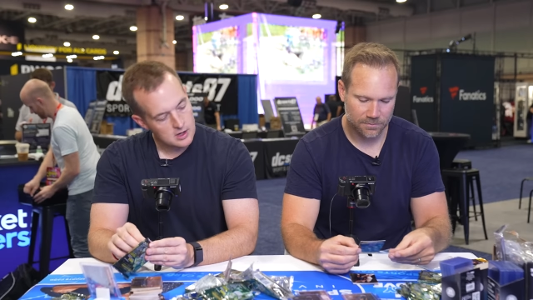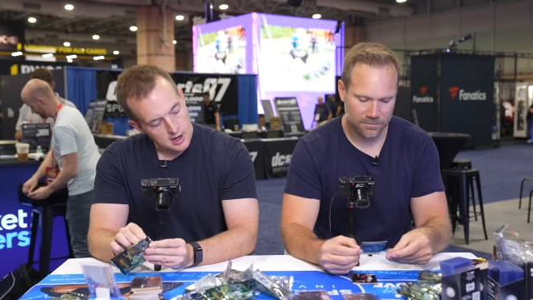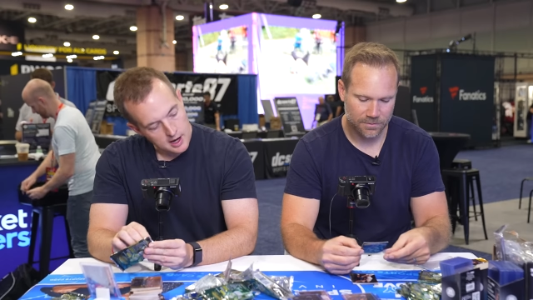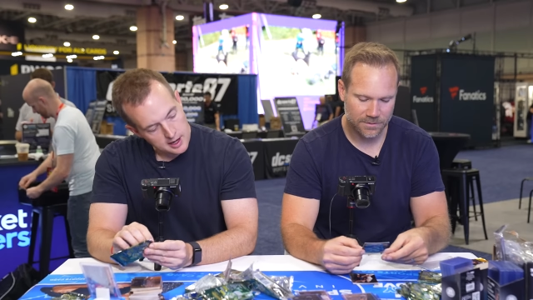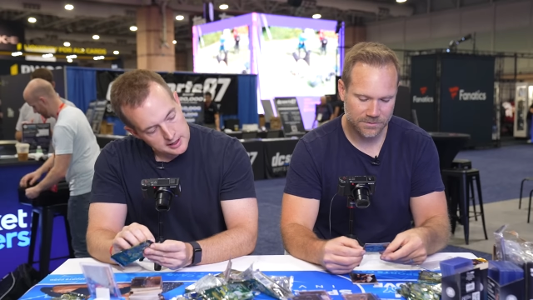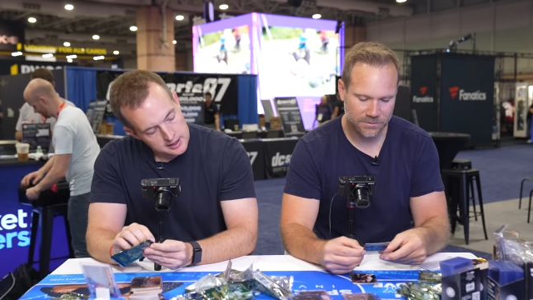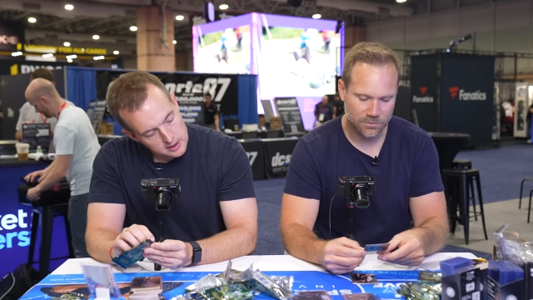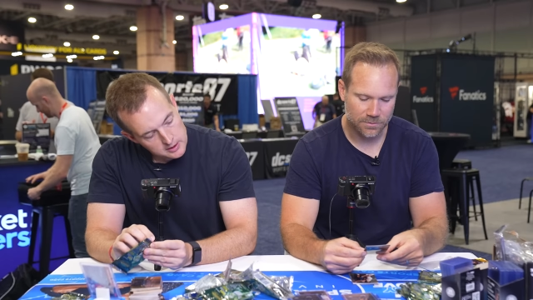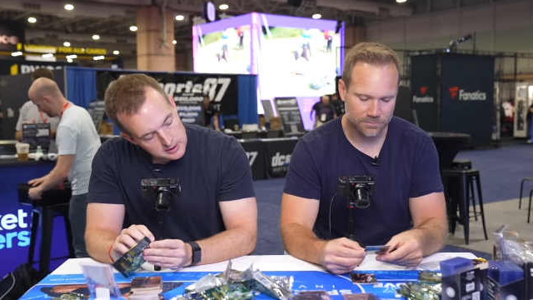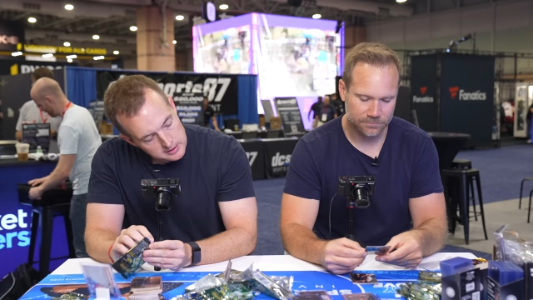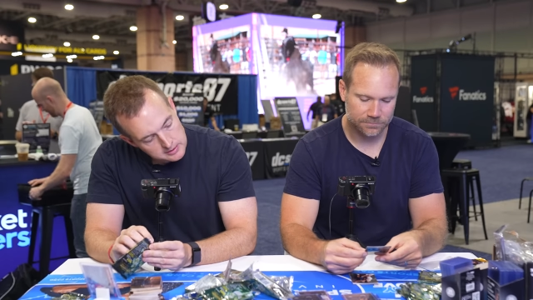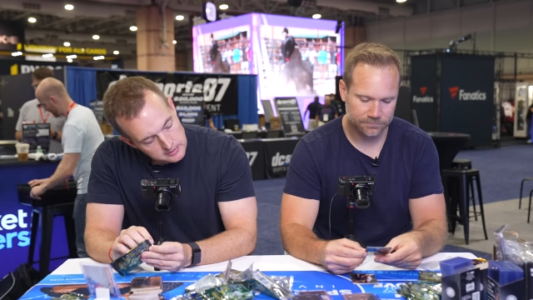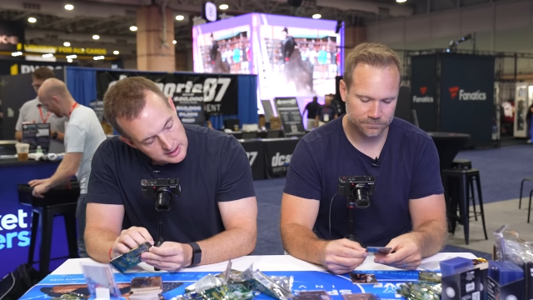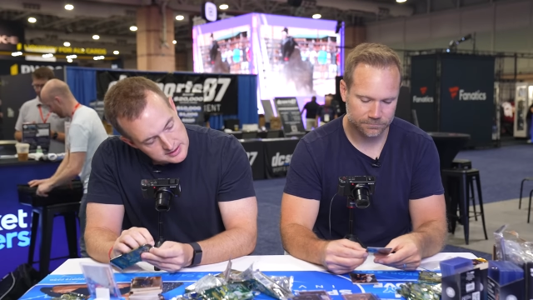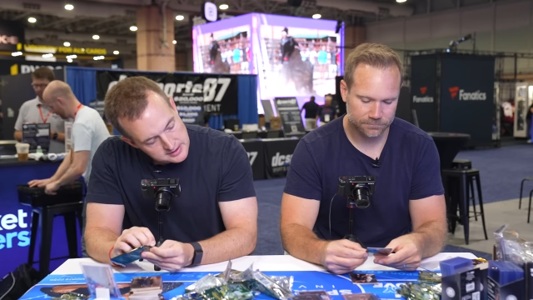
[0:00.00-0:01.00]
Speaker 1: I already cool. know
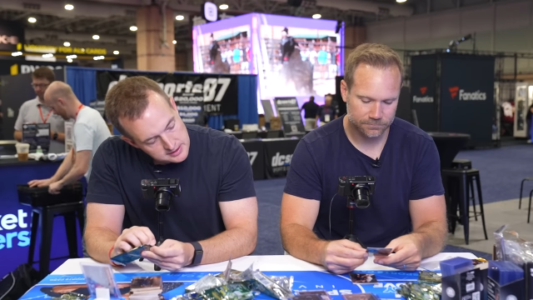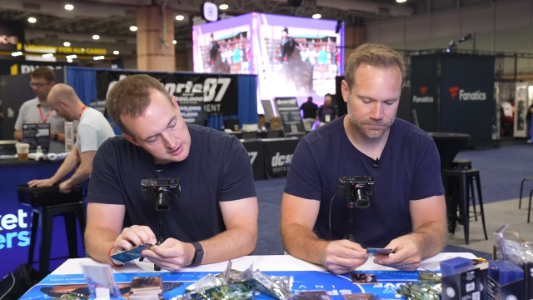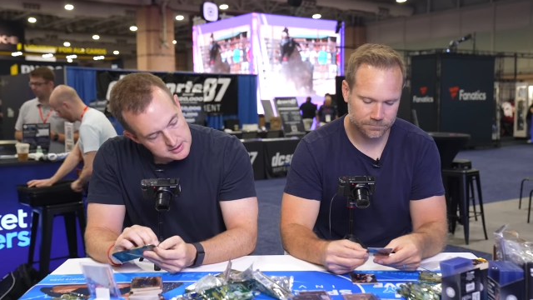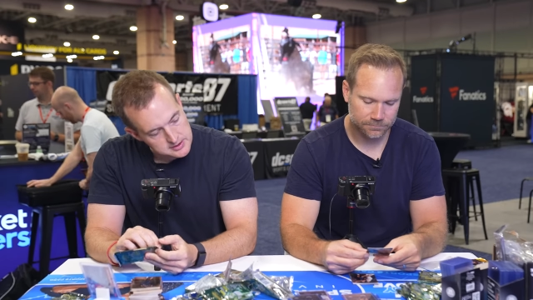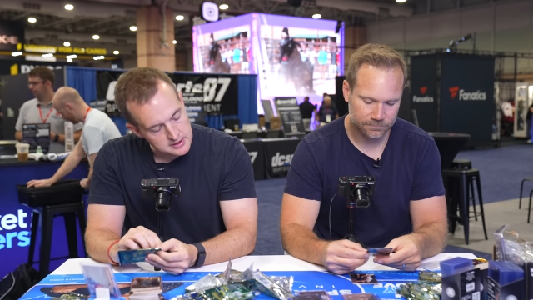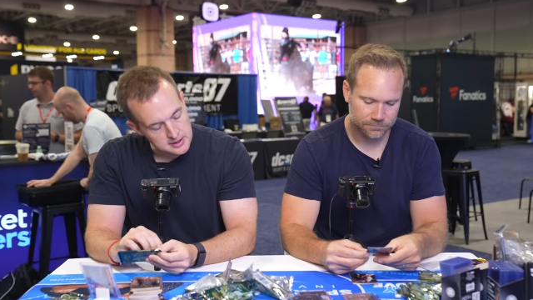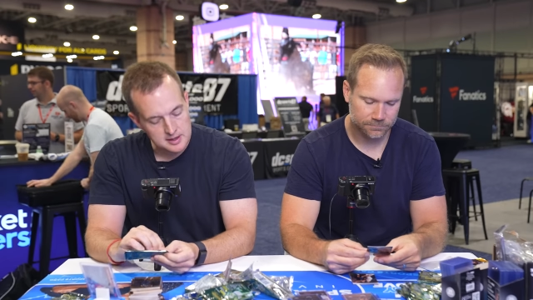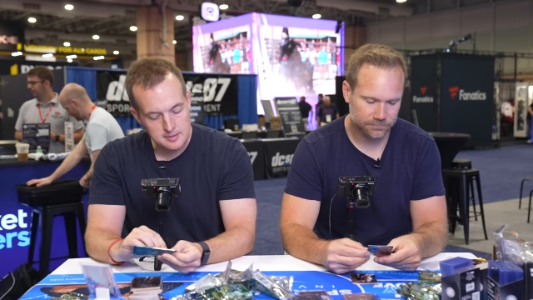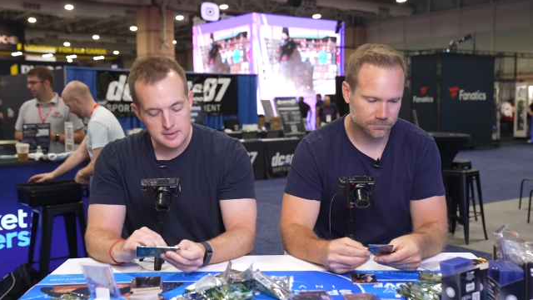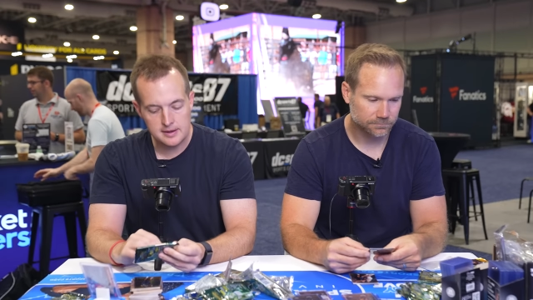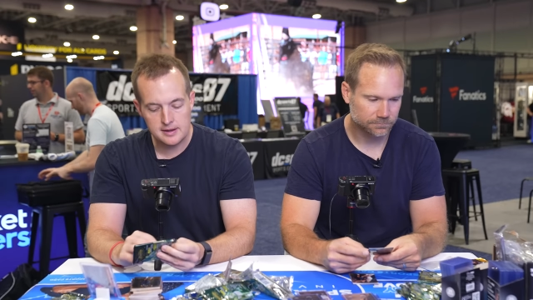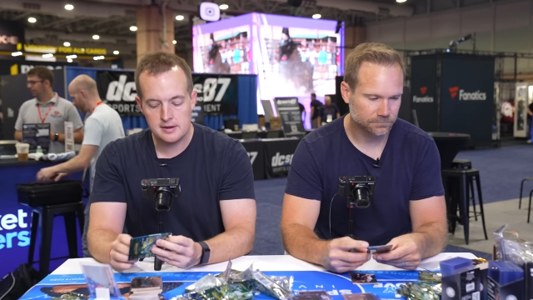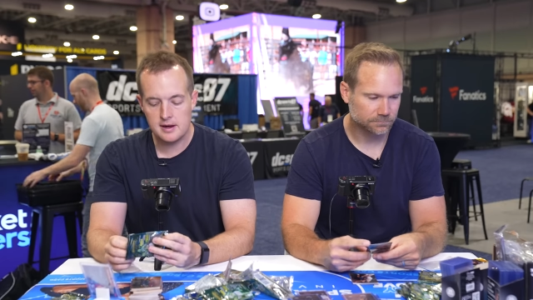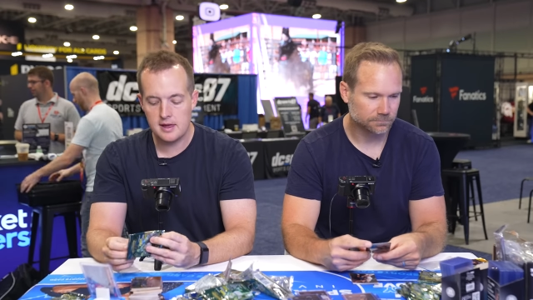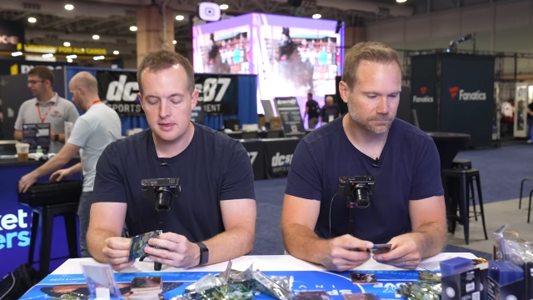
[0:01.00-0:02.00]
the rest of yours are going to
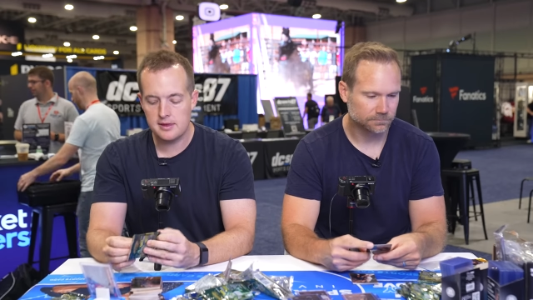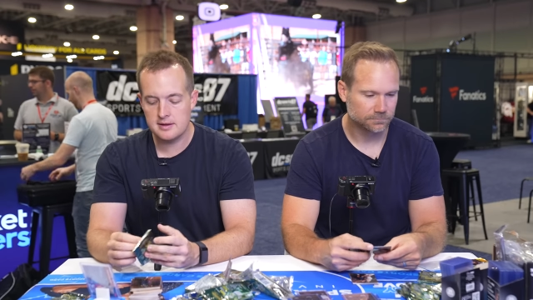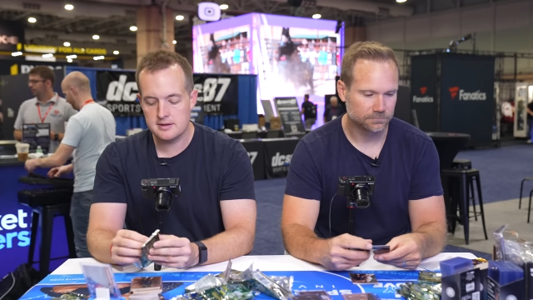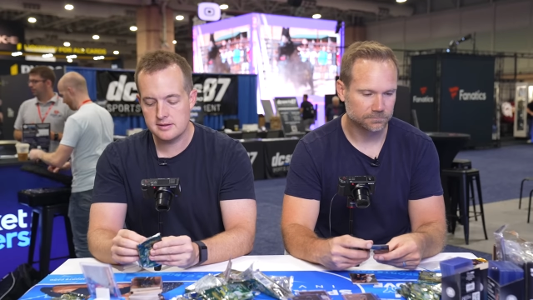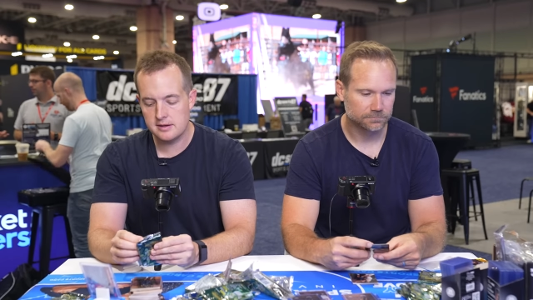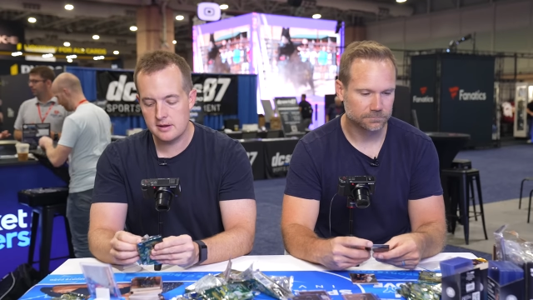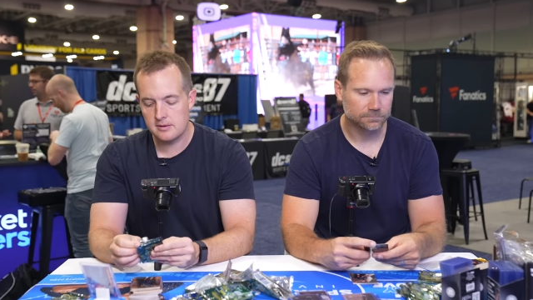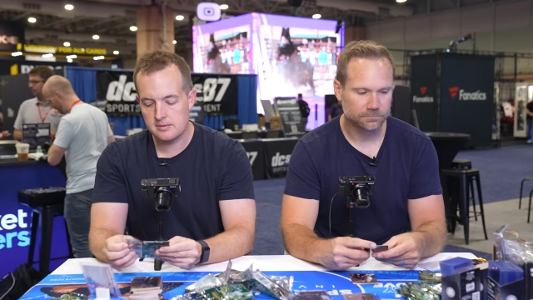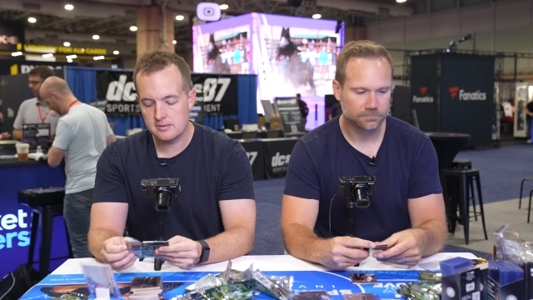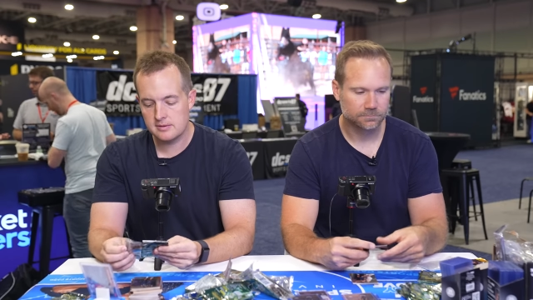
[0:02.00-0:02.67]
be nothing. So.